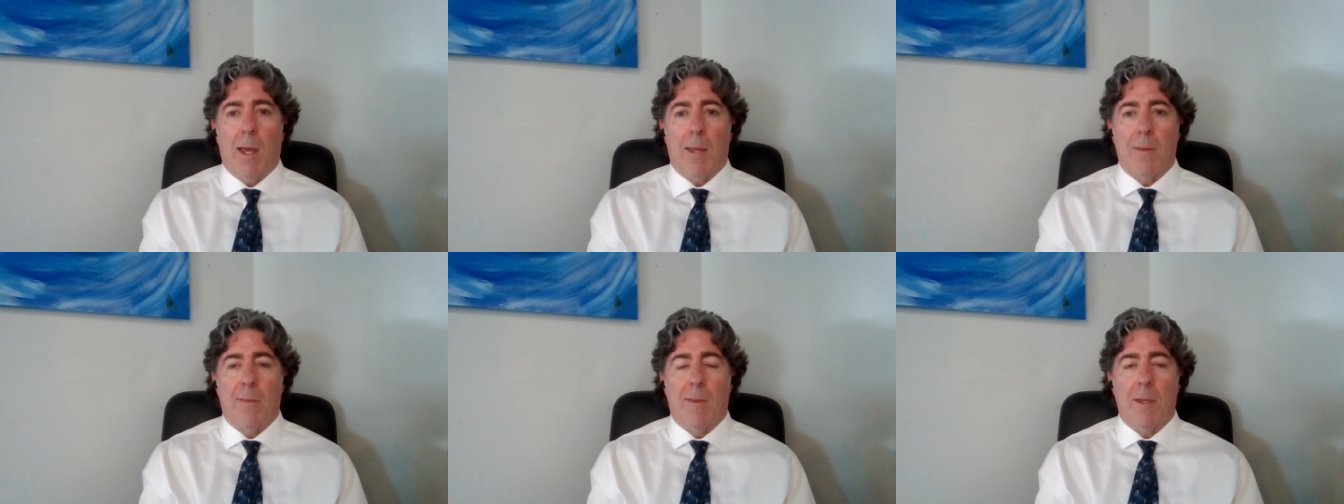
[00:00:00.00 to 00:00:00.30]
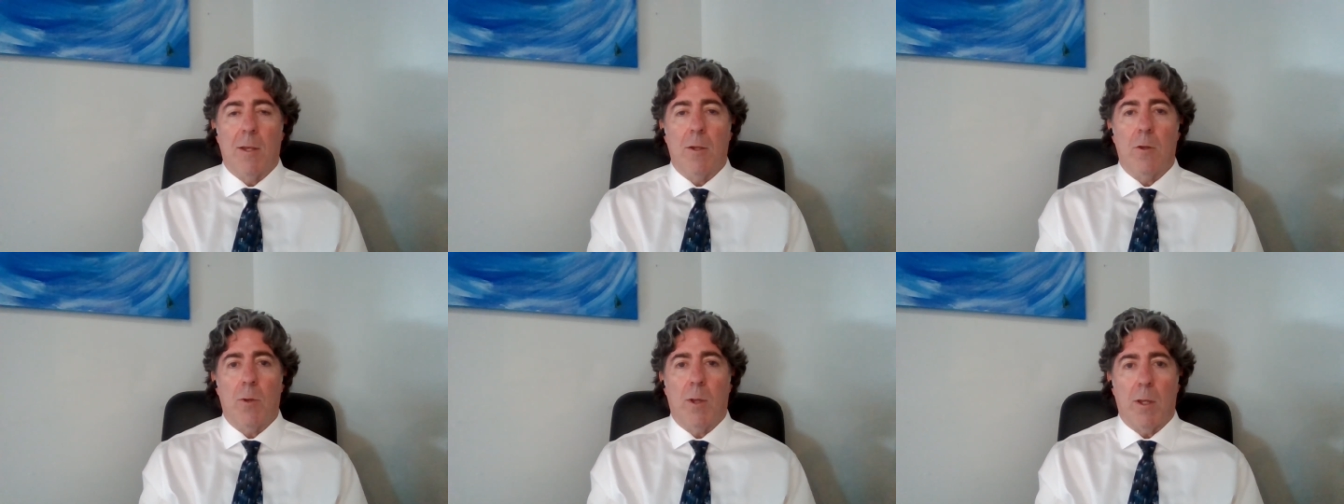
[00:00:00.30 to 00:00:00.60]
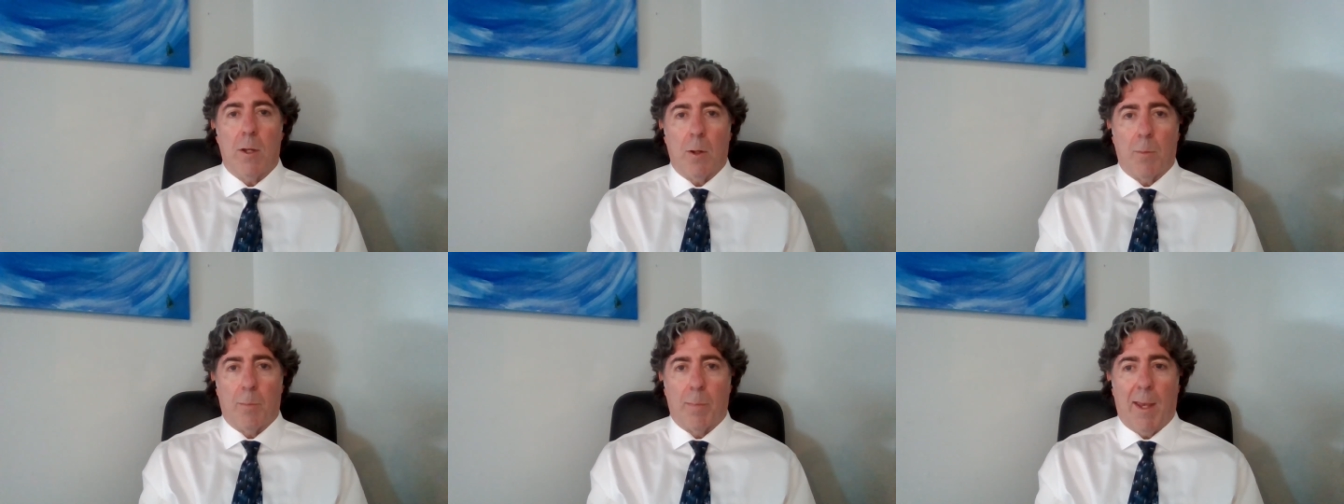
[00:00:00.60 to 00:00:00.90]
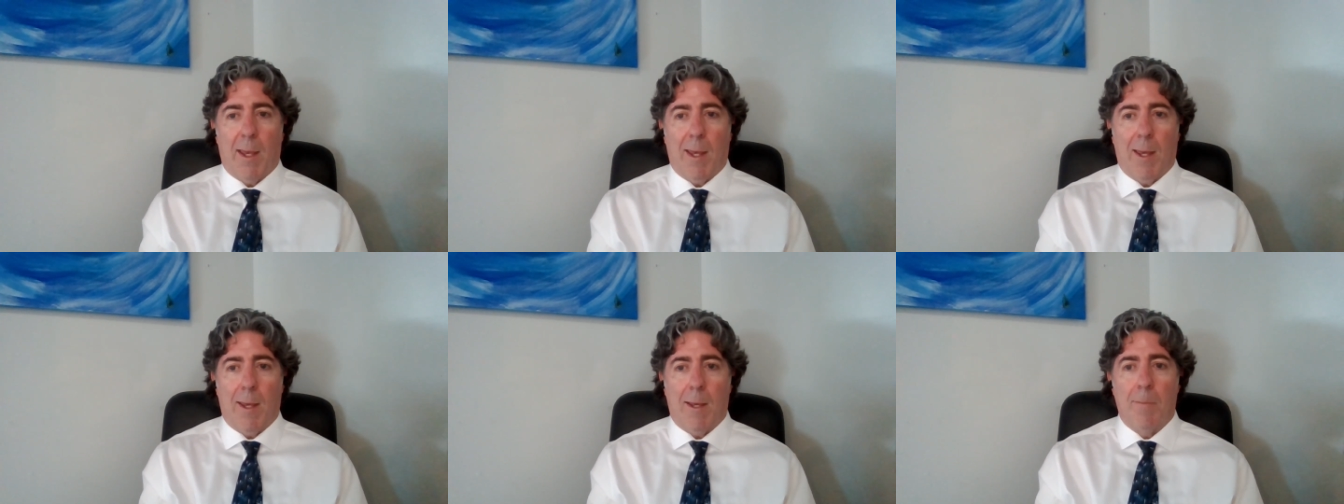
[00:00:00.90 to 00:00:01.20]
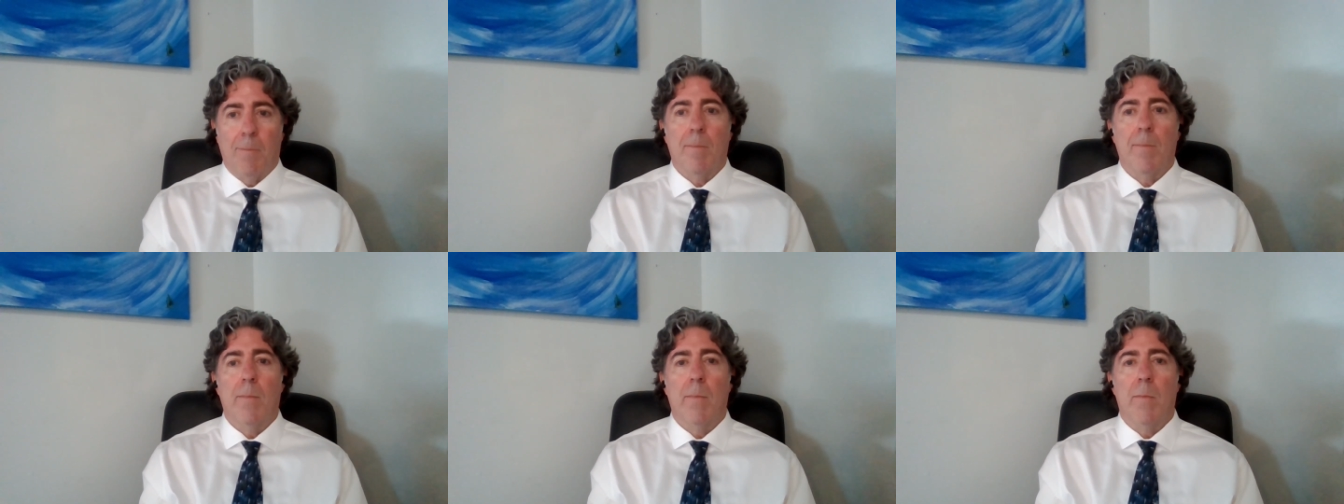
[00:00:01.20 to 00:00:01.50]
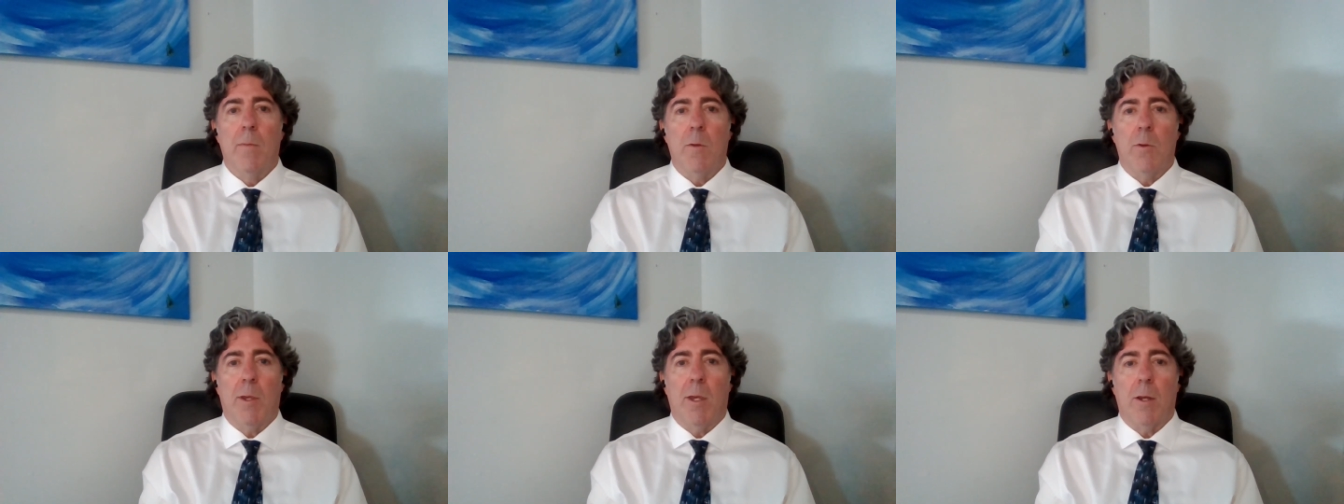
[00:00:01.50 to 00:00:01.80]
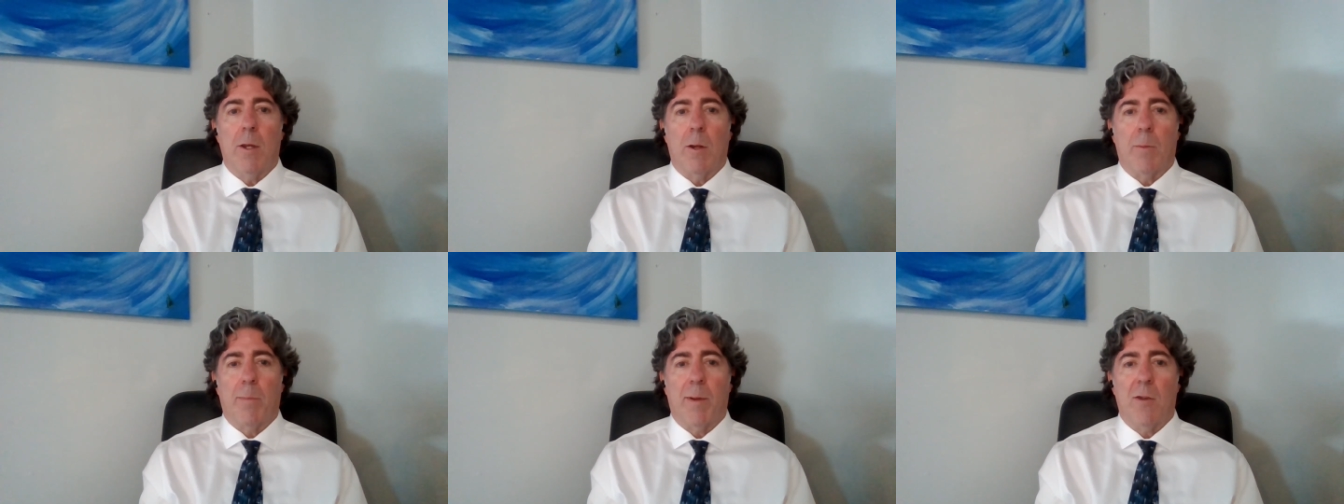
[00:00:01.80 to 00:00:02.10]
and then you get your pay, you
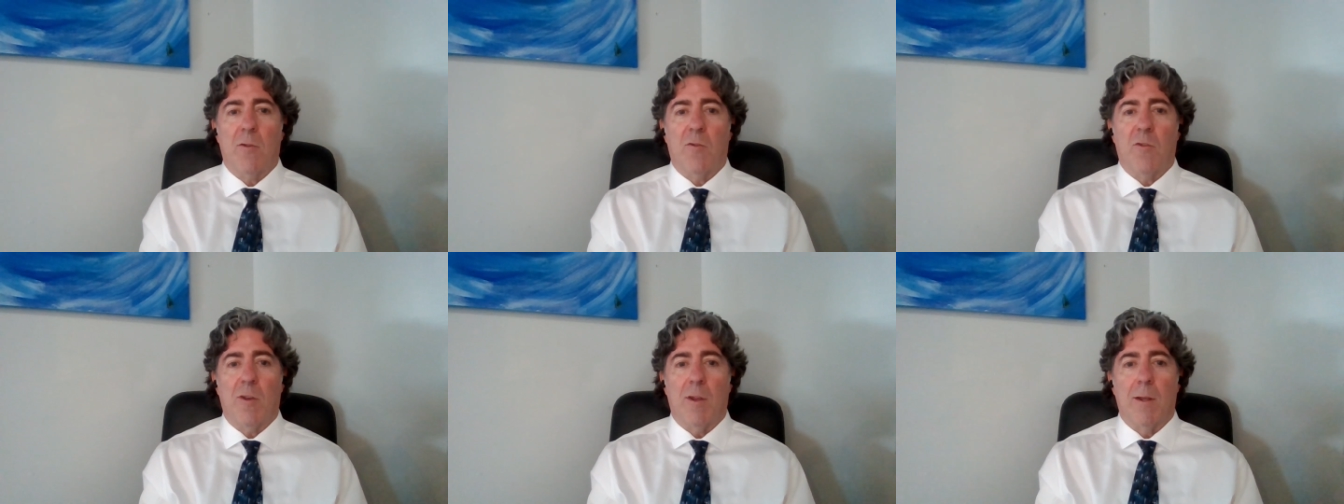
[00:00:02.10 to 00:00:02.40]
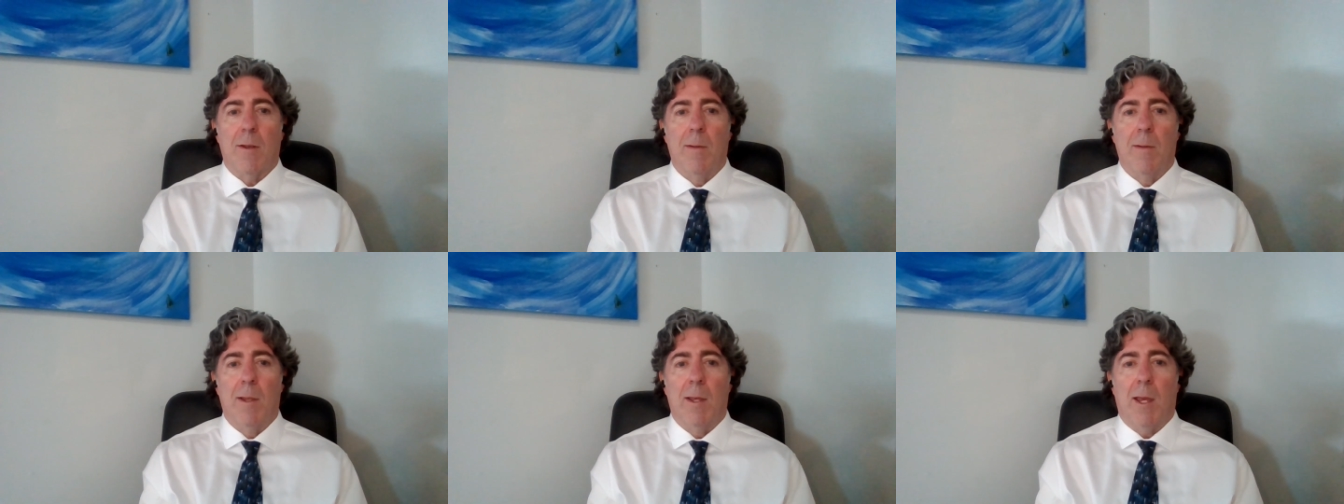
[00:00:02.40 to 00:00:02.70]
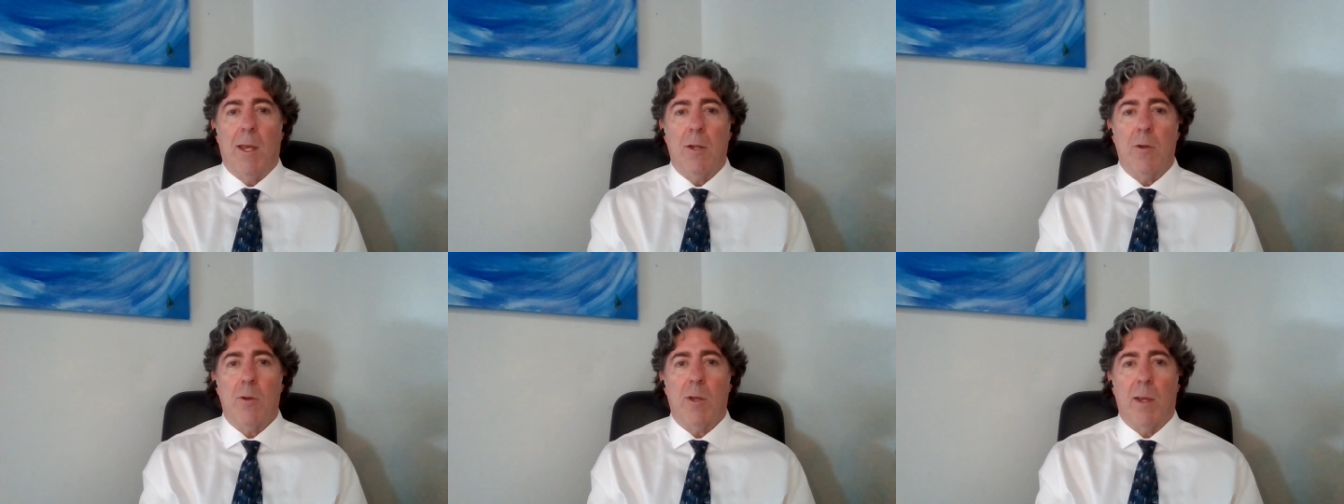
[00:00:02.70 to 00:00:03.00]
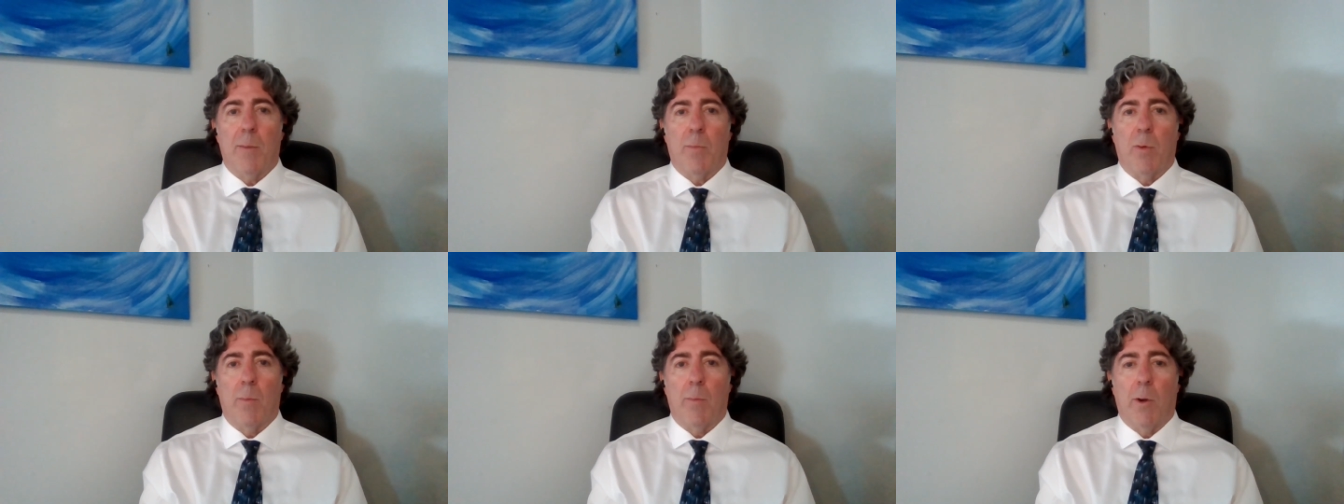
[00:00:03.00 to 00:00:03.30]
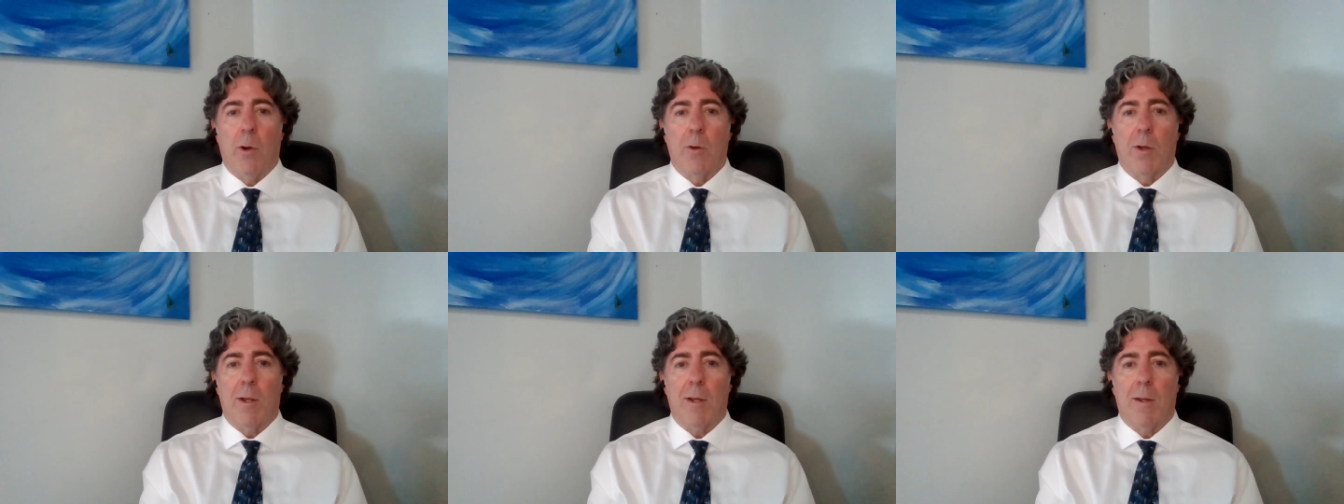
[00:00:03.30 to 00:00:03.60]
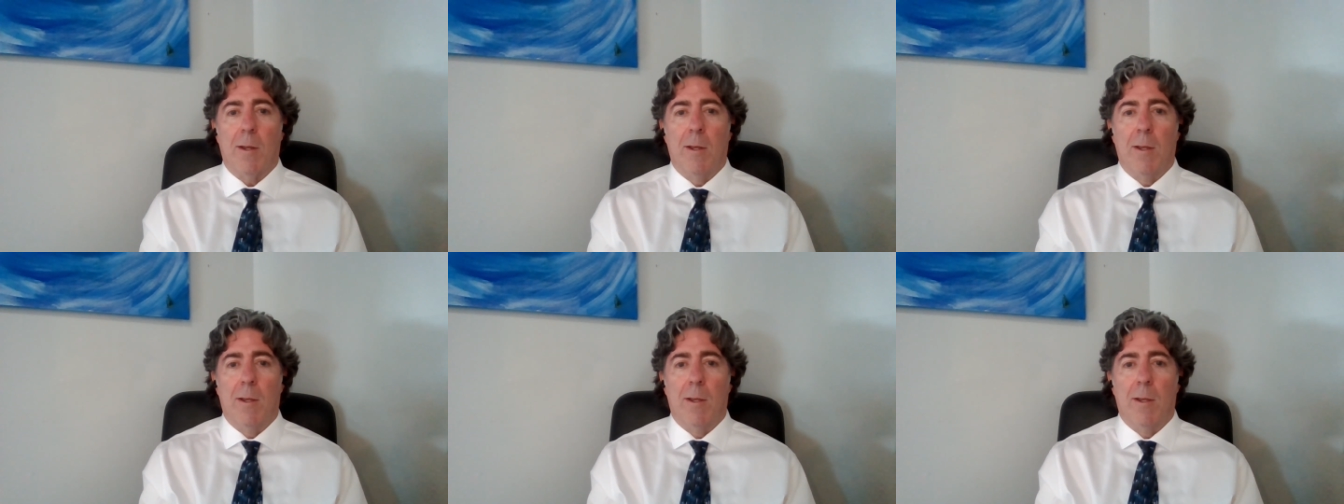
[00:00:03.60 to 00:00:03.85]
get your pension, and you get promoted.